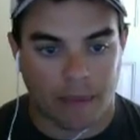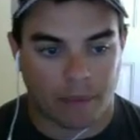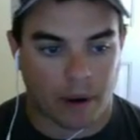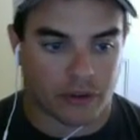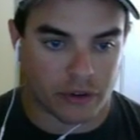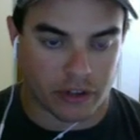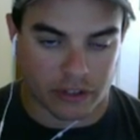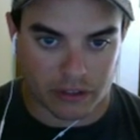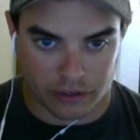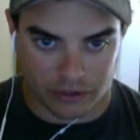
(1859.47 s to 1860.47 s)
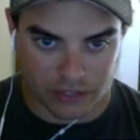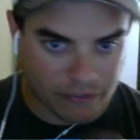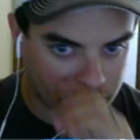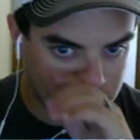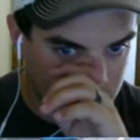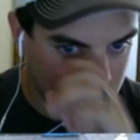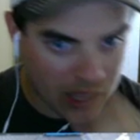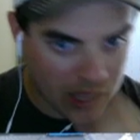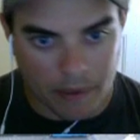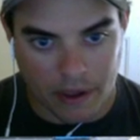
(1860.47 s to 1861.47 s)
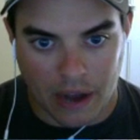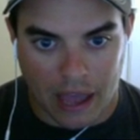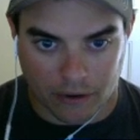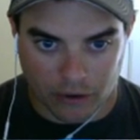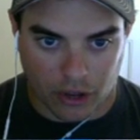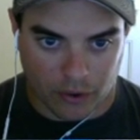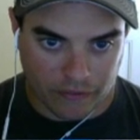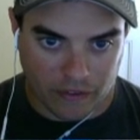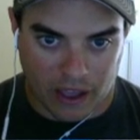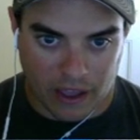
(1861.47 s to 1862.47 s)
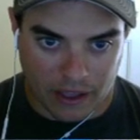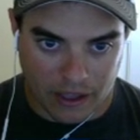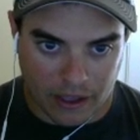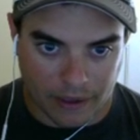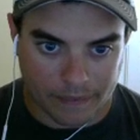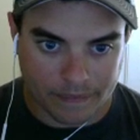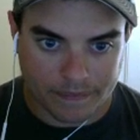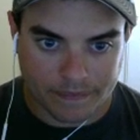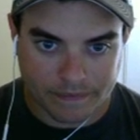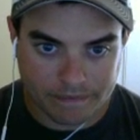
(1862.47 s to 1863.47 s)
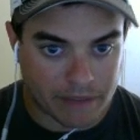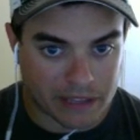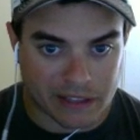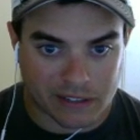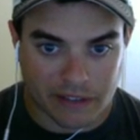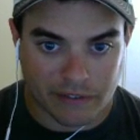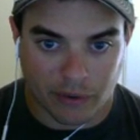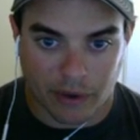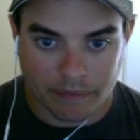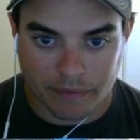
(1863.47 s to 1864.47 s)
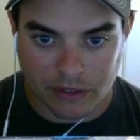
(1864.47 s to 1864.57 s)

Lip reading: probably do it a little differently, but I don't know if I make that save anyway. It